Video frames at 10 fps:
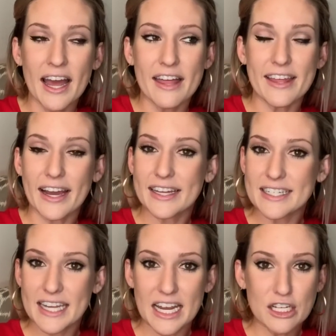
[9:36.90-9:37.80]
that
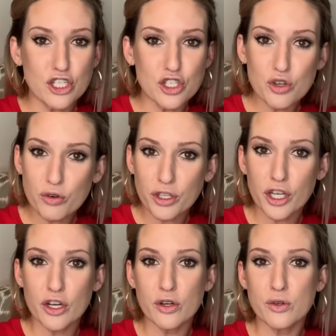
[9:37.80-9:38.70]
contains
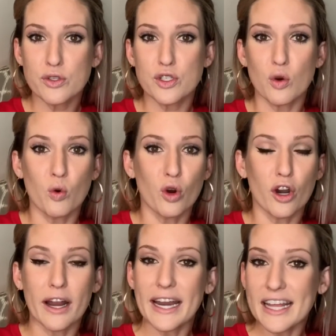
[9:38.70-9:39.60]
sucralose
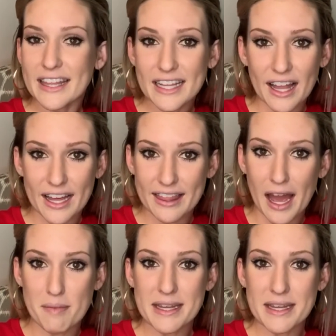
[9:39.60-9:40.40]
or anything like that,